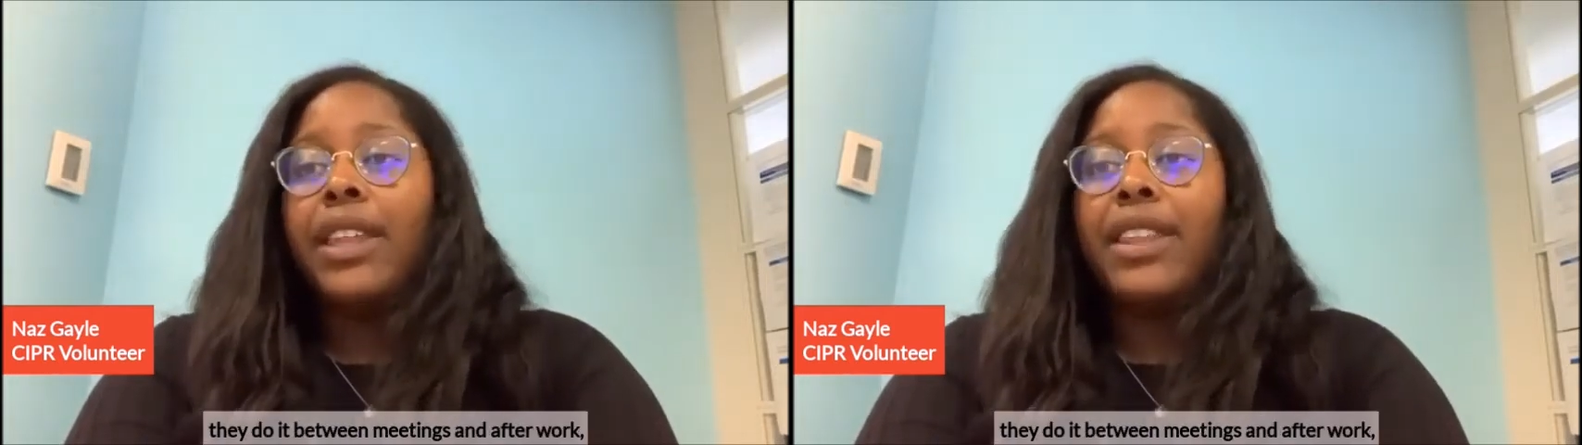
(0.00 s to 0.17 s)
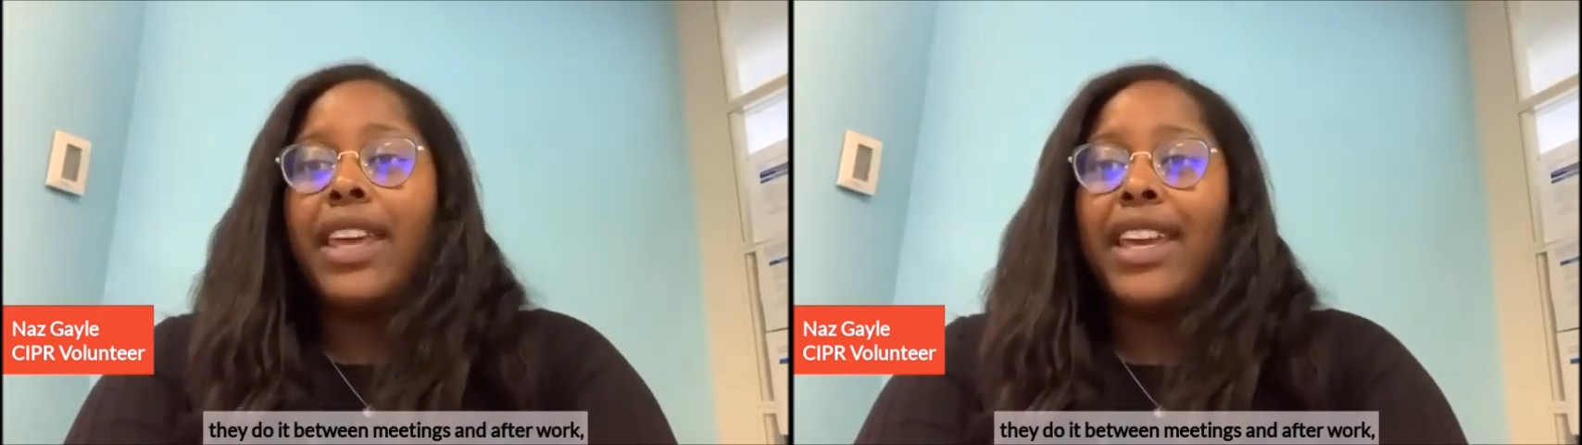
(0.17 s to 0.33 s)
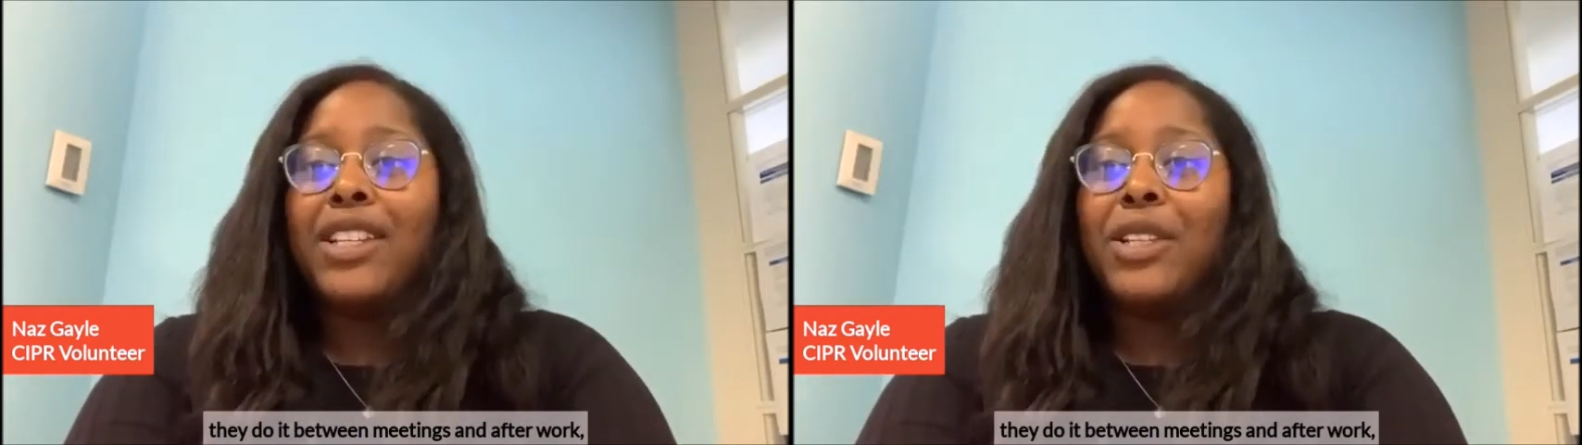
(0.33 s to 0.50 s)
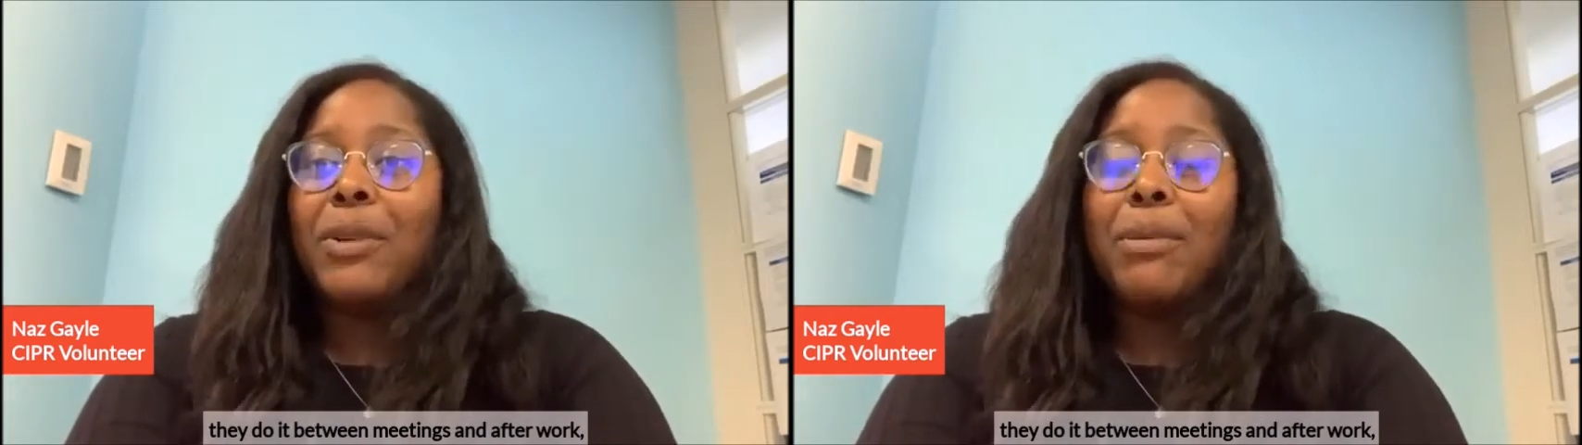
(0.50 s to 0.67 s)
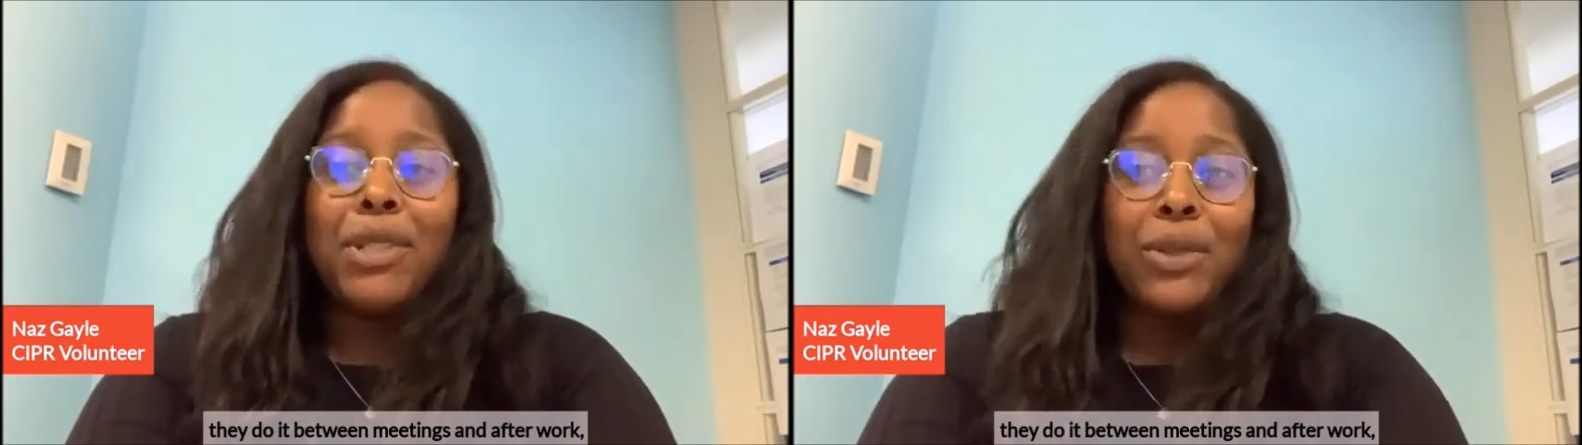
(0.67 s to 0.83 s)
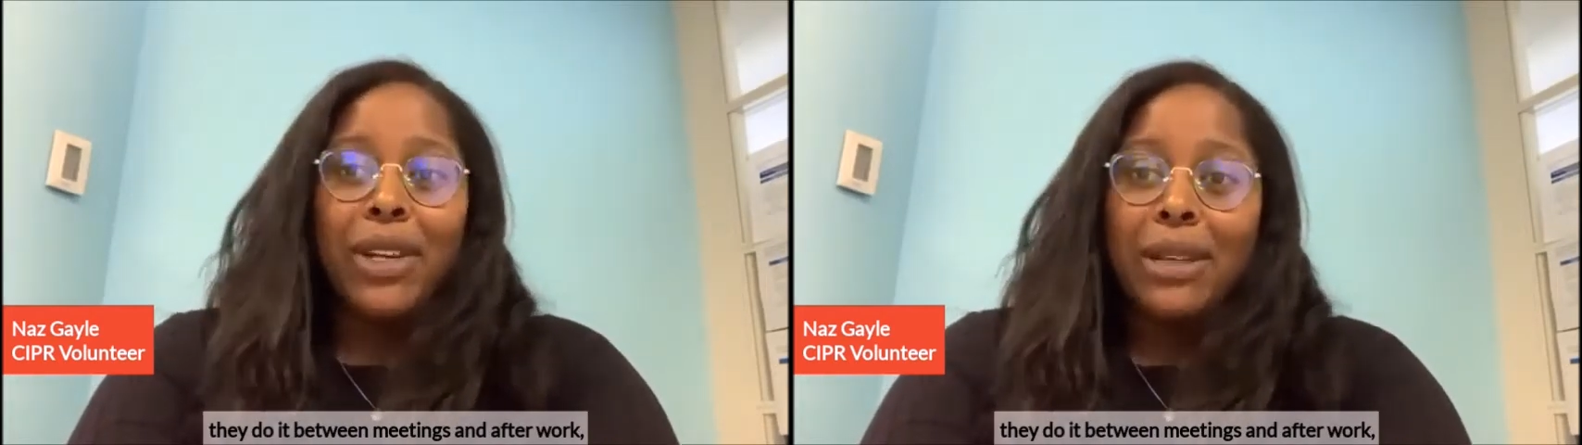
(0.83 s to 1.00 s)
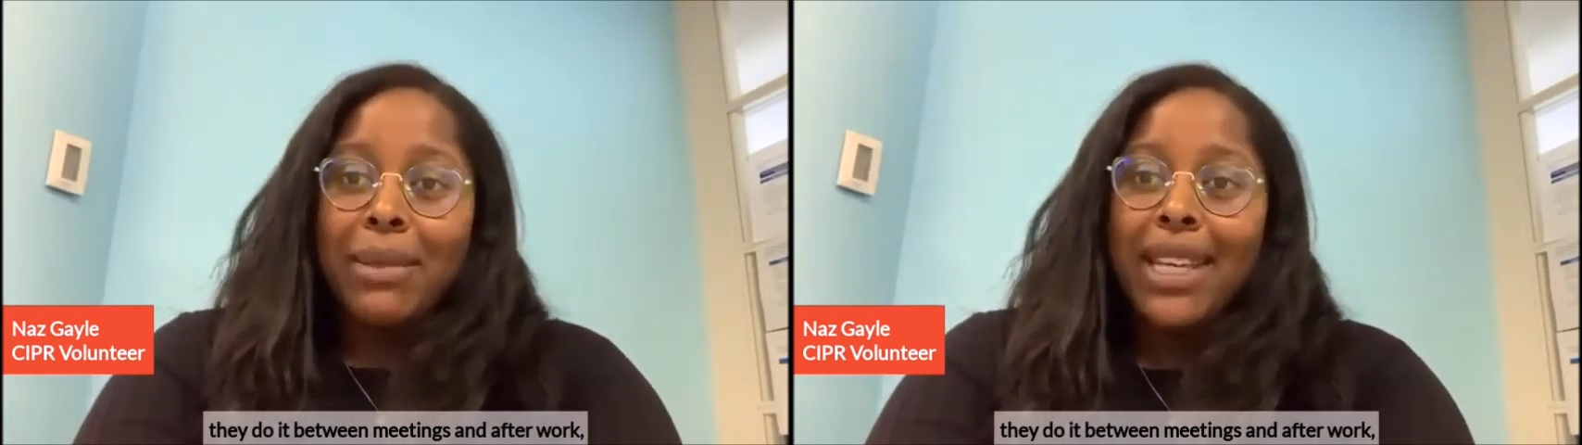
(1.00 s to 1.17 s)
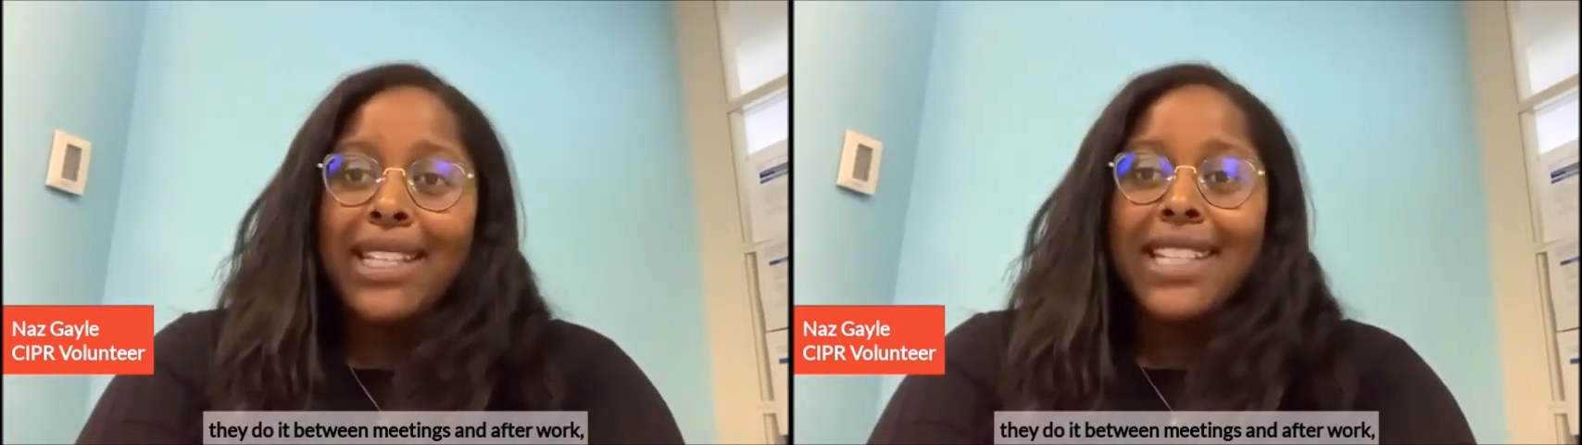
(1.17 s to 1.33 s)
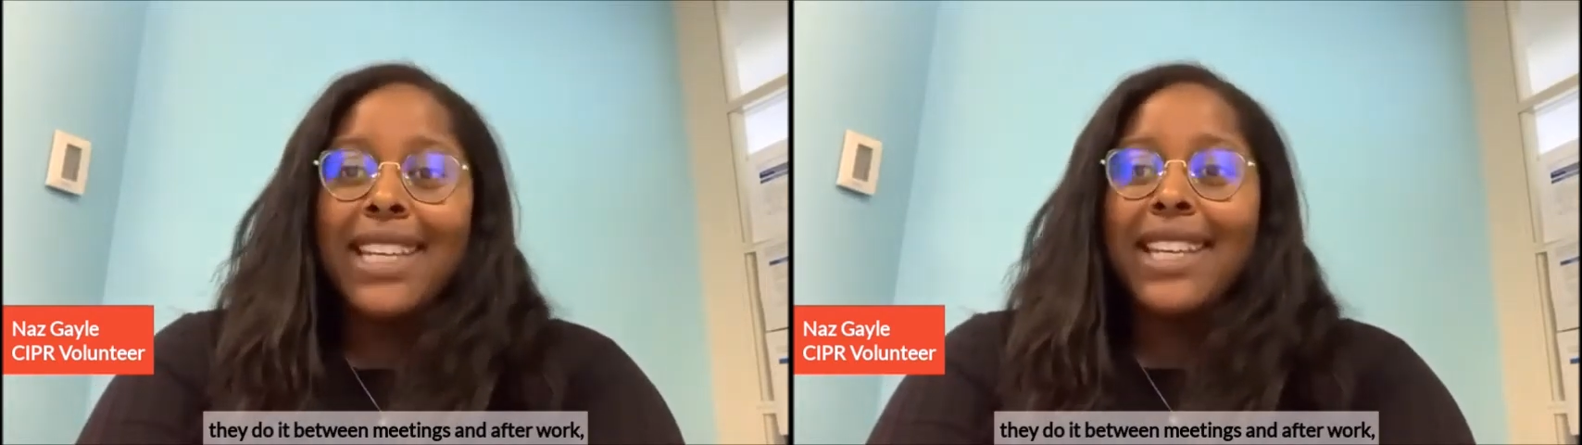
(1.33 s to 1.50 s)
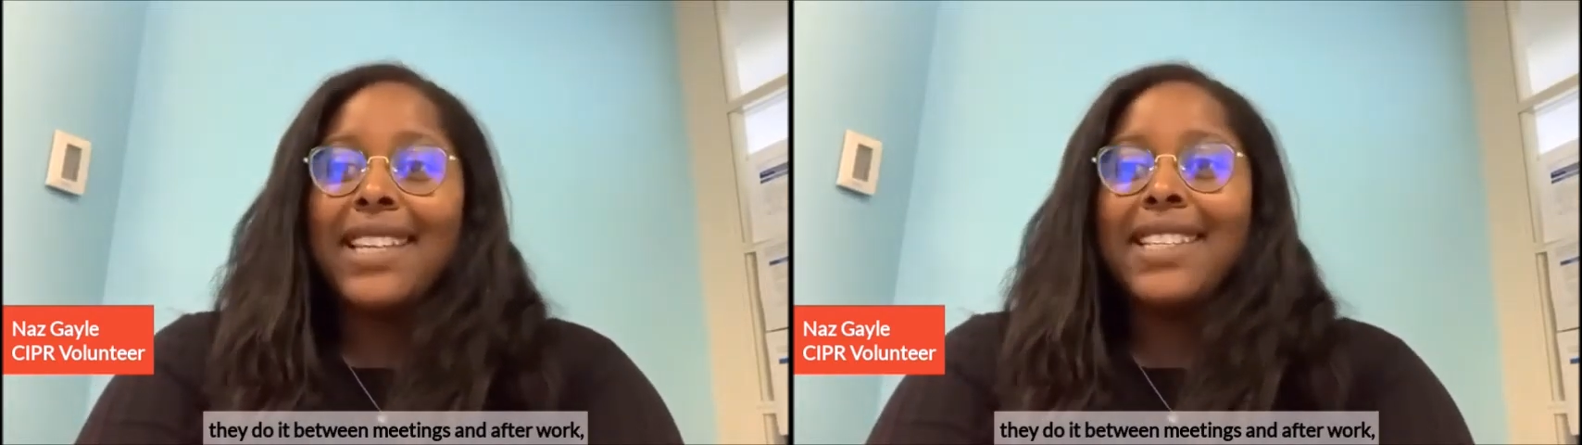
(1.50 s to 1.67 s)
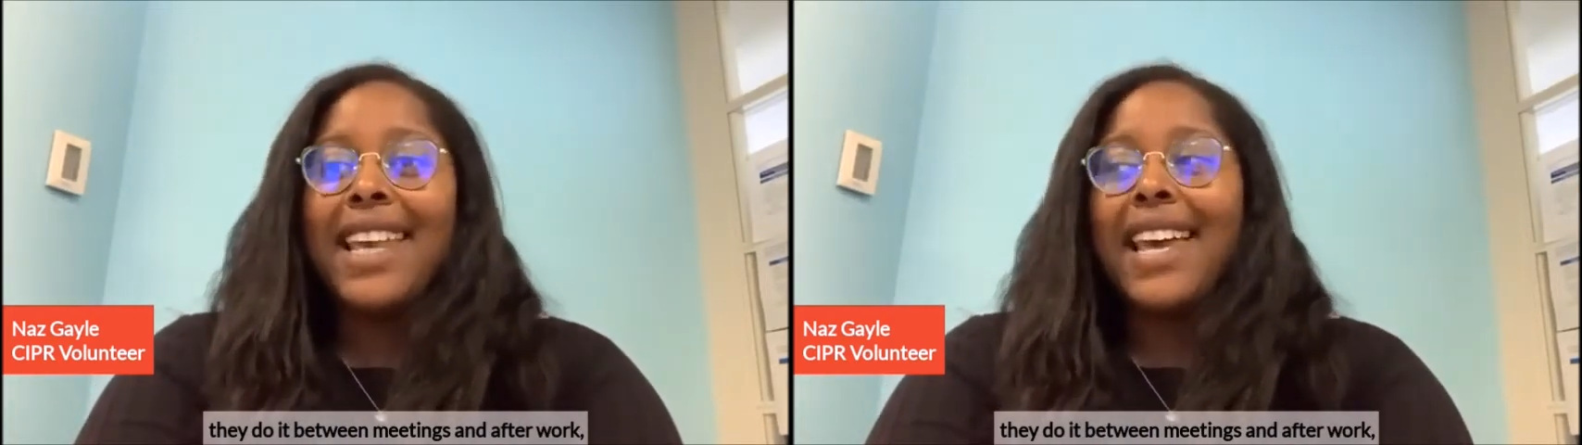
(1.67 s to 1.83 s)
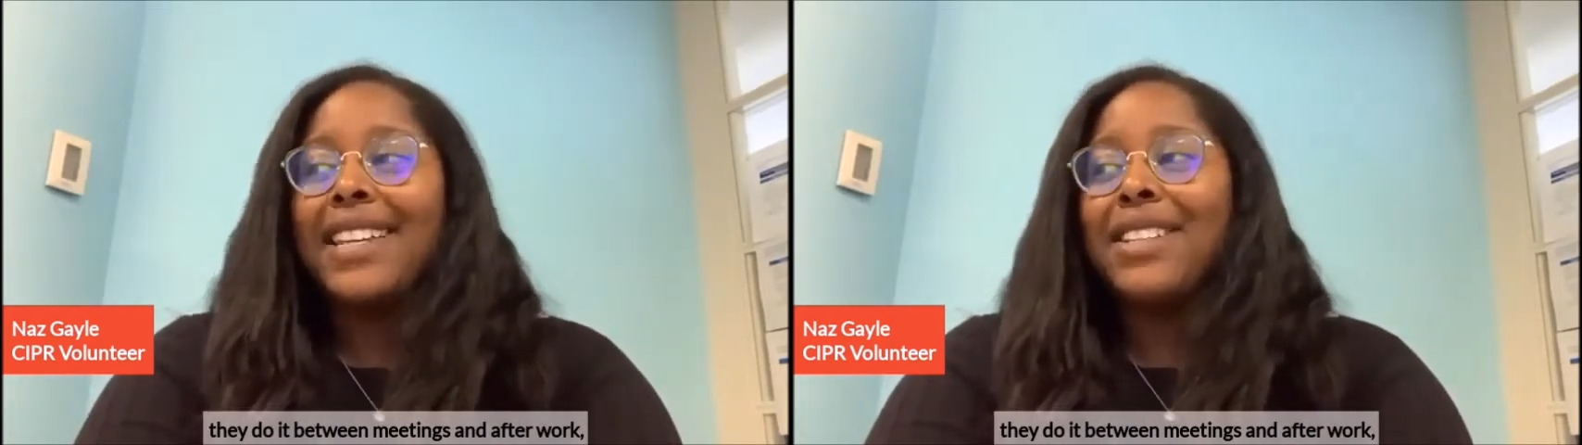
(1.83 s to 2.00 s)
They do it between
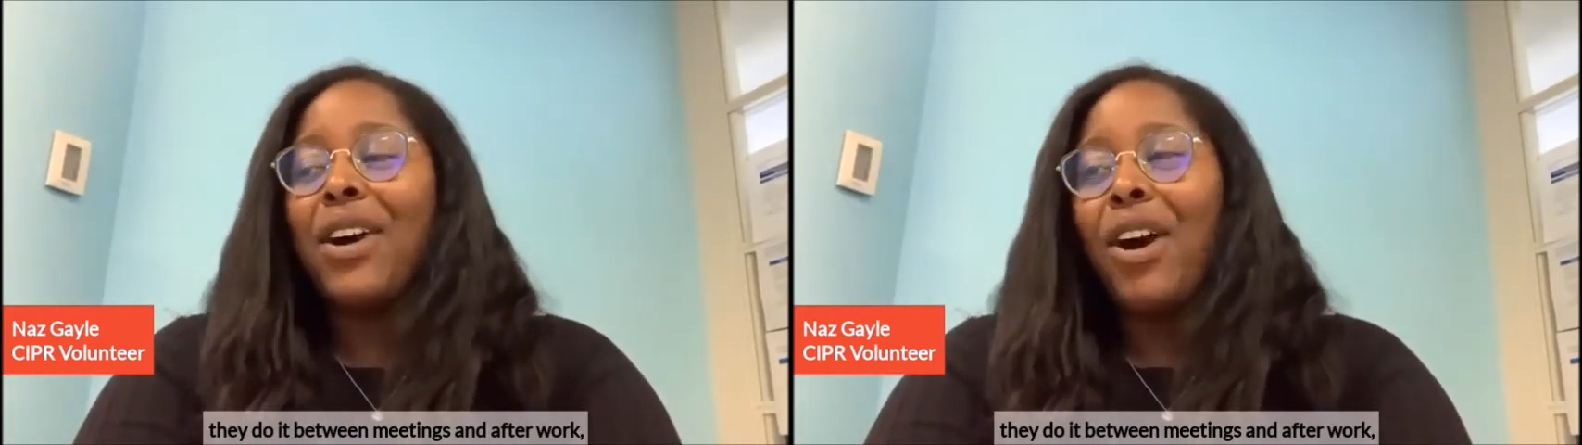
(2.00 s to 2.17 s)
meetings and